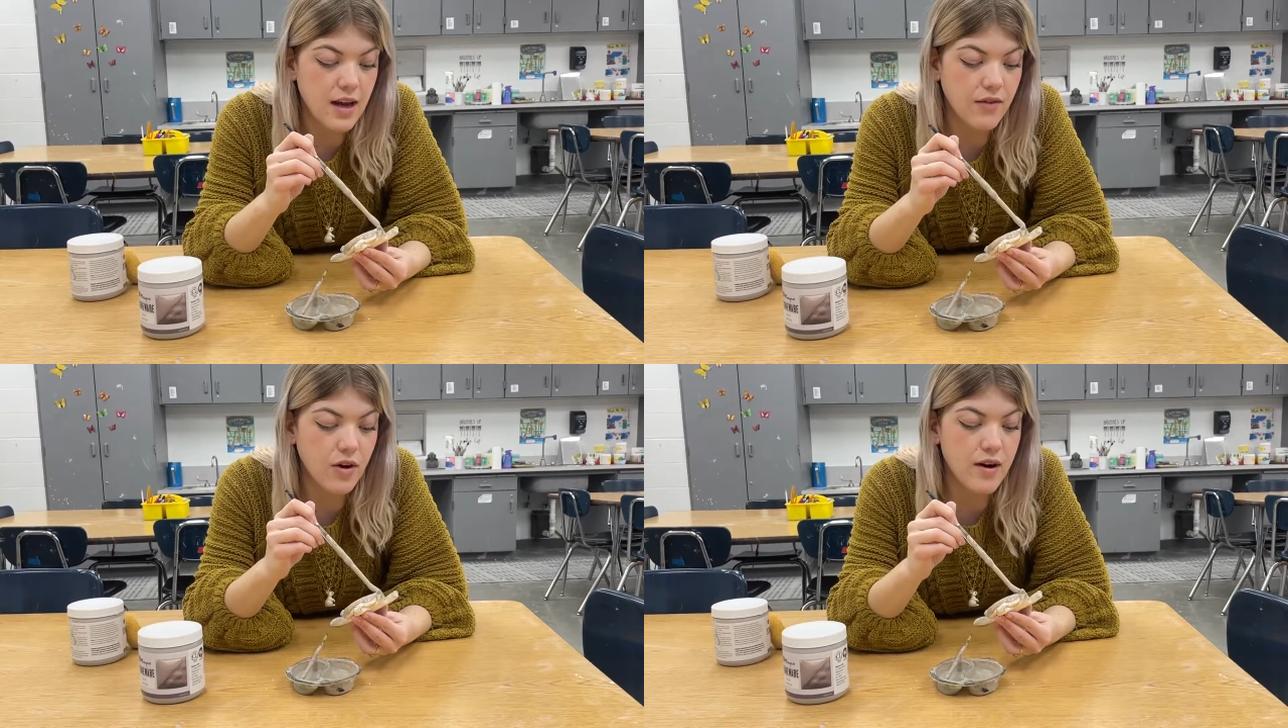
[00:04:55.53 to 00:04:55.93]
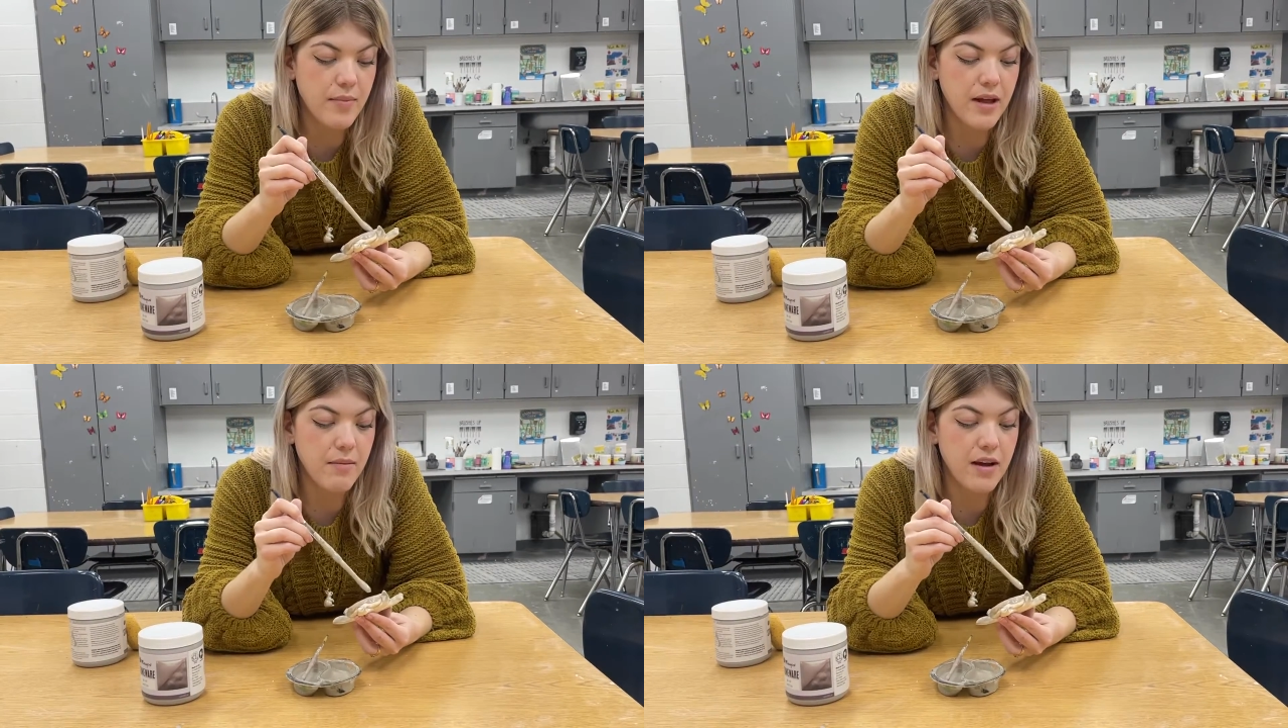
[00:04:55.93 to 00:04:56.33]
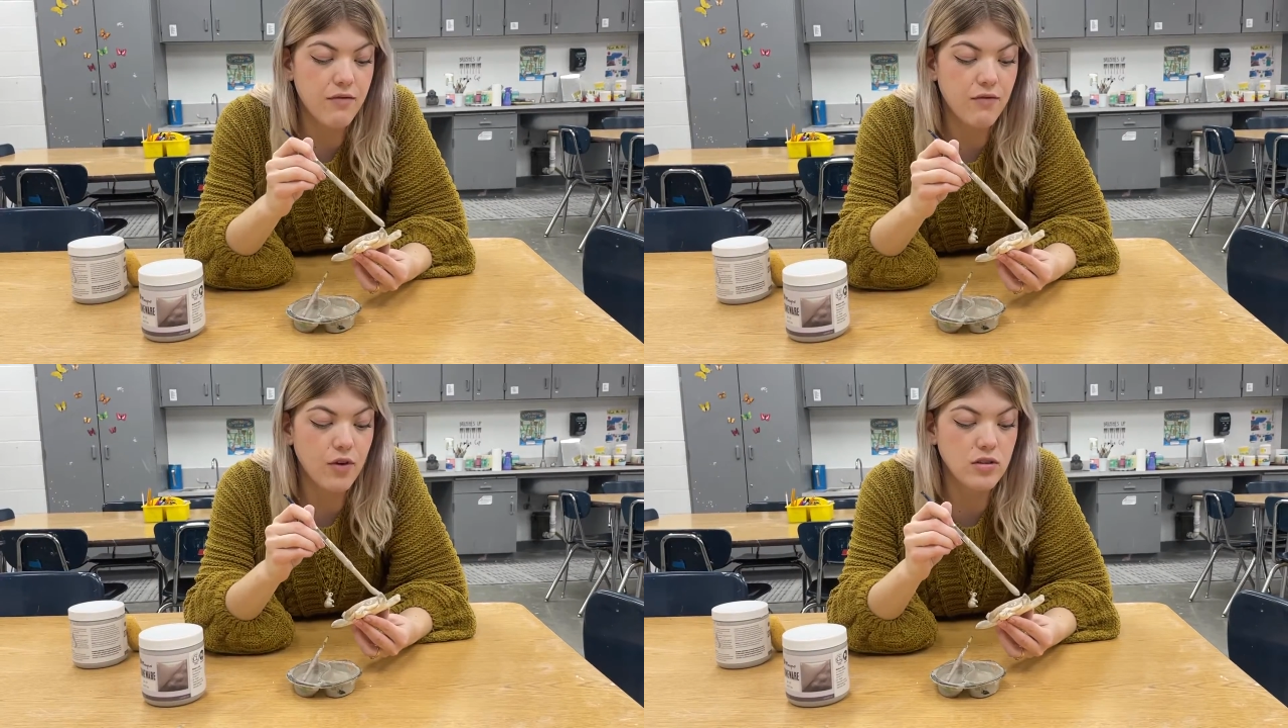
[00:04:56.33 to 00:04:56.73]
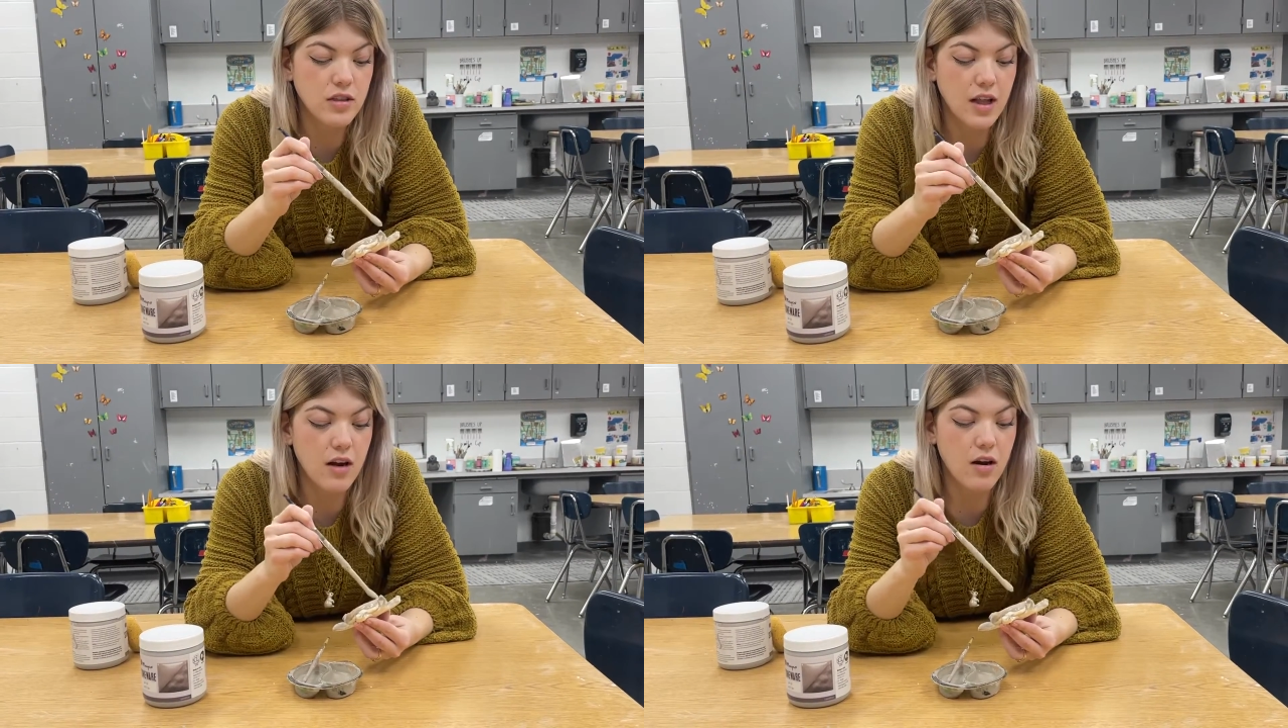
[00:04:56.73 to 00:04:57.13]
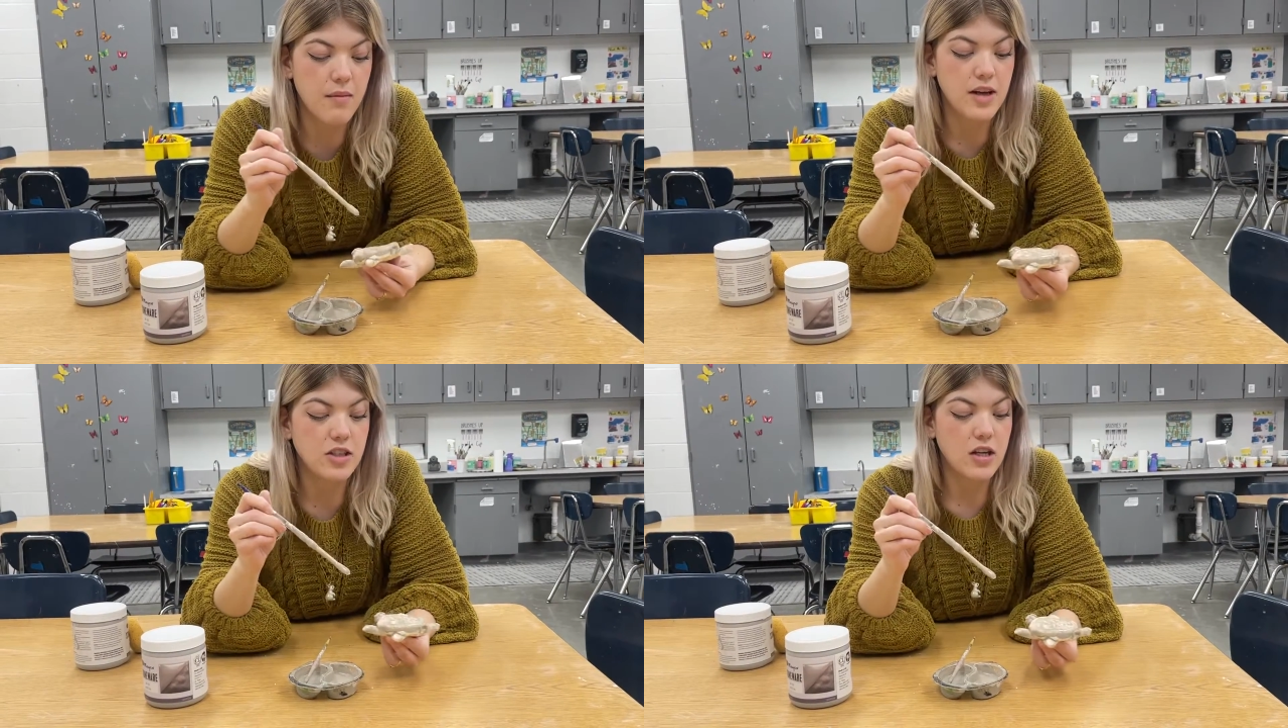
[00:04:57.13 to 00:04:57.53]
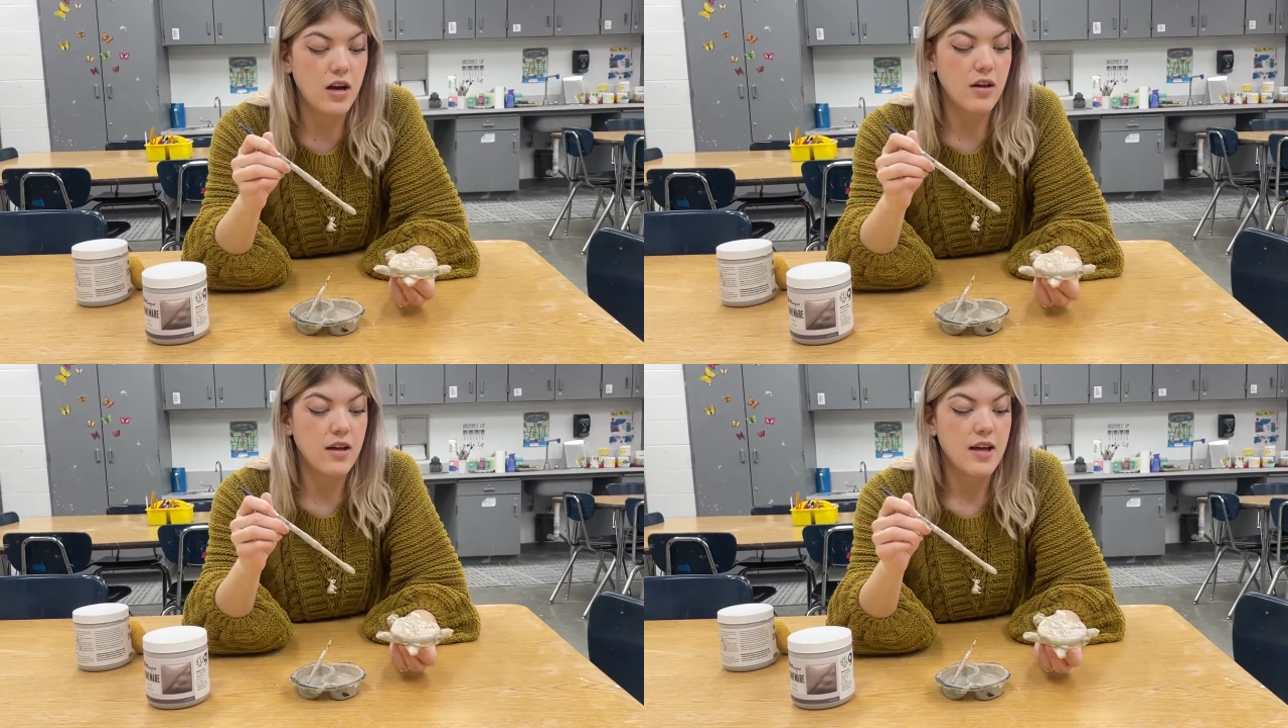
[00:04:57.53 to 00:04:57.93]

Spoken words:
after I paint my first layer on my shell?